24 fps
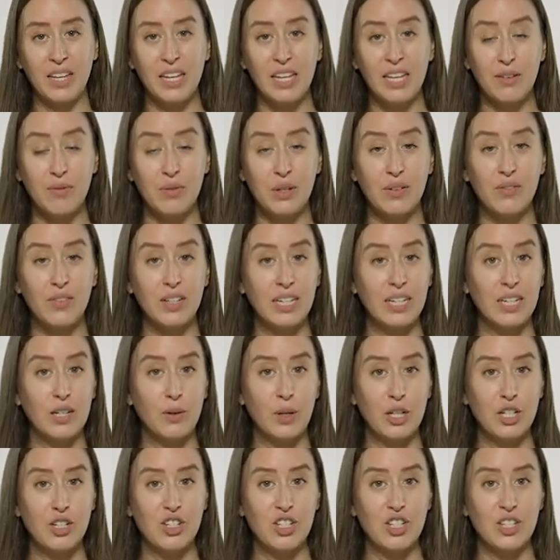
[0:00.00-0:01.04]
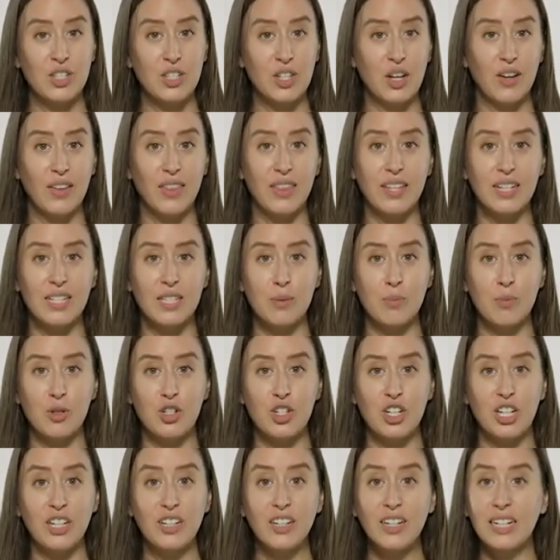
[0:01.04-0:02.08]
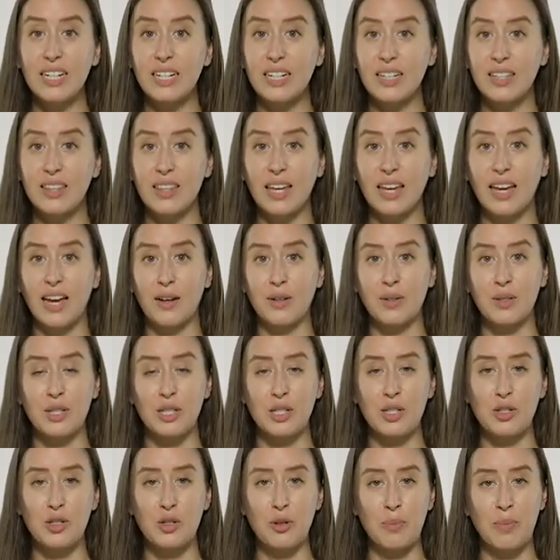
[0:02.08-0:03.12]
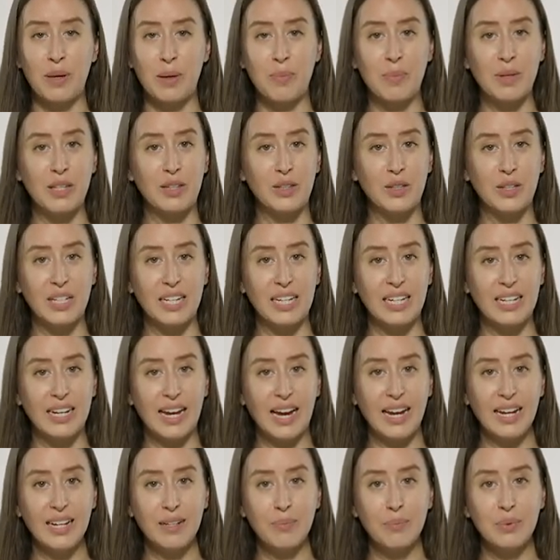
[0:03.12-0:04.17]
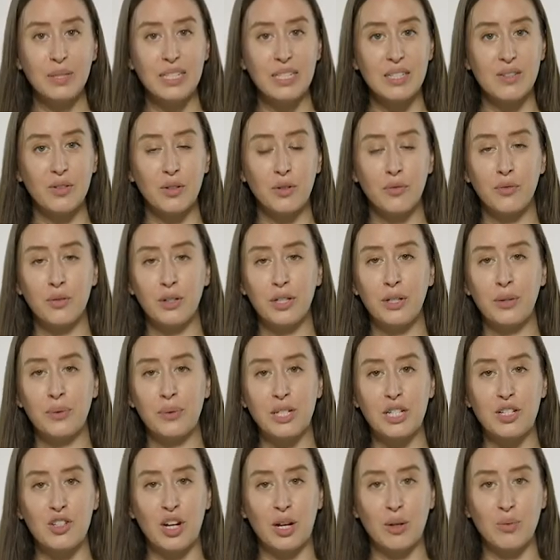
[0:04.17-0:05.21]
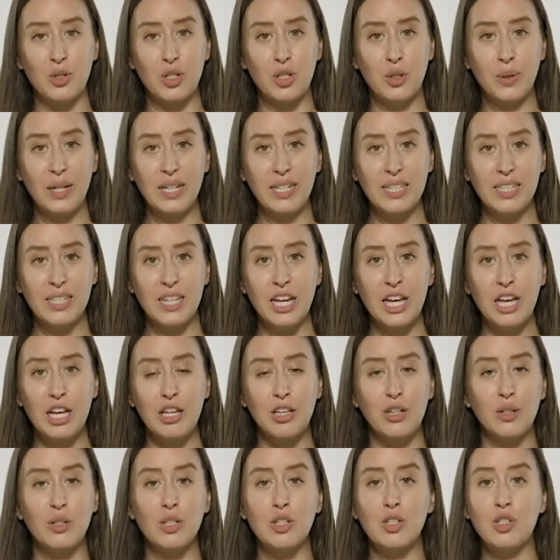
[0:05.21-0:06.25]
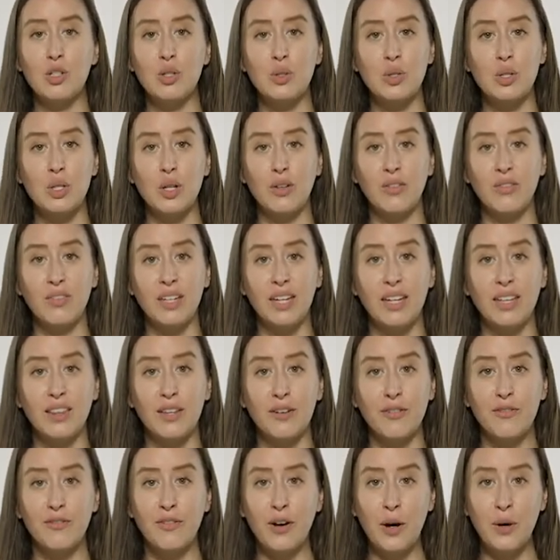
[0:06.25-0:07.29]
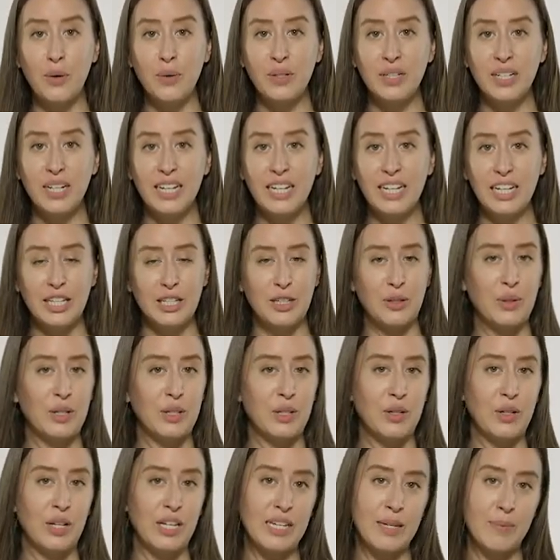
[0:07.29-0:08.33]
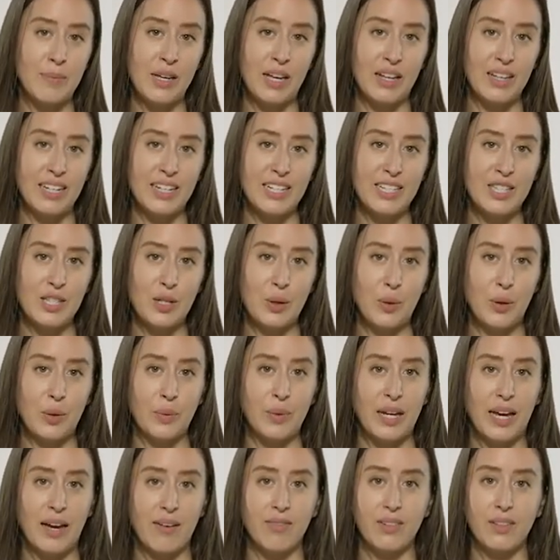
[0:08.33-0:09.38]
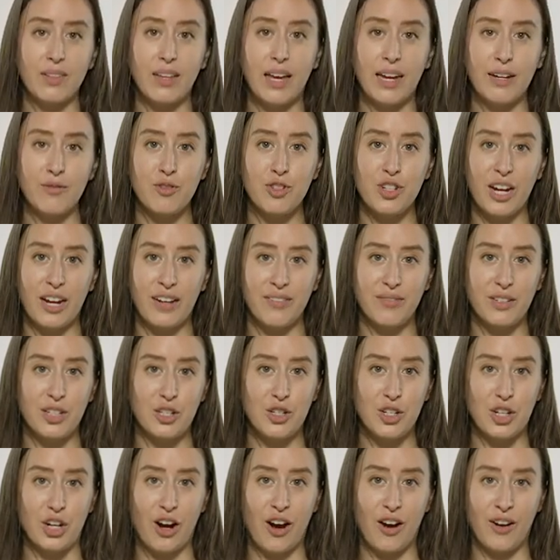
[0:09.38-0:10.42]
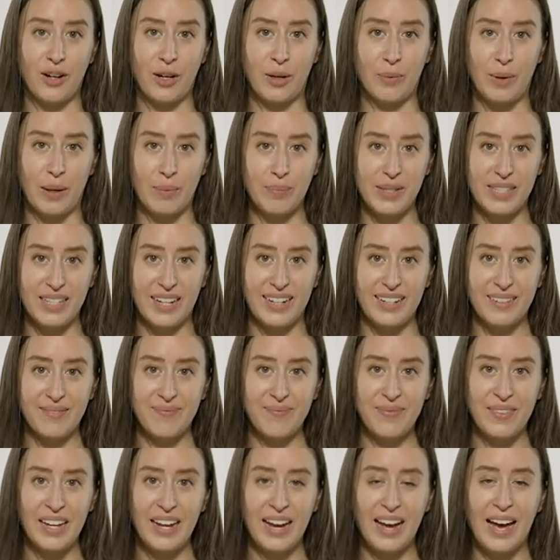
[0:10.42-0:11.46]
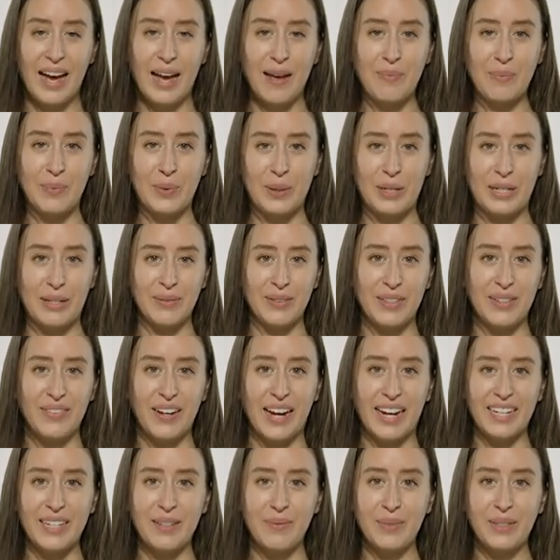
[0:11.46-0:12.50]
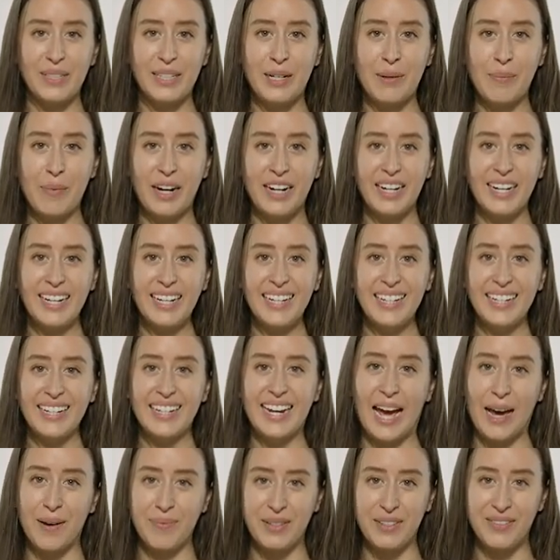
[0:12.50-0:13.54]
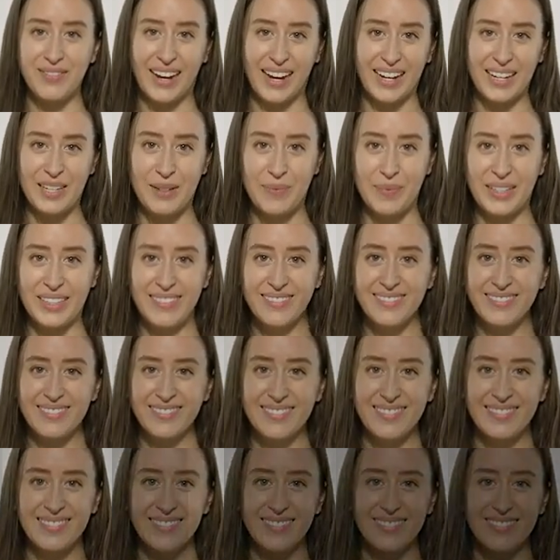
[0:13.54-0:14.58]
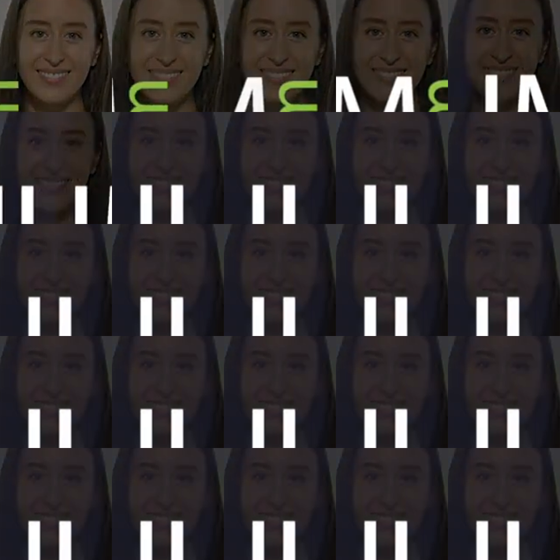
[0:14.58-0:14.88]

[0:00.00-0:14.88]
If you have any questions on this machine or anything else that you may be looking at, please feel free to reach out to us. You can do so via the phone, you can email us, or we have a live chat feature on our website. I'm Lauren with Vacuum Cleaner Market and happy vacuuming.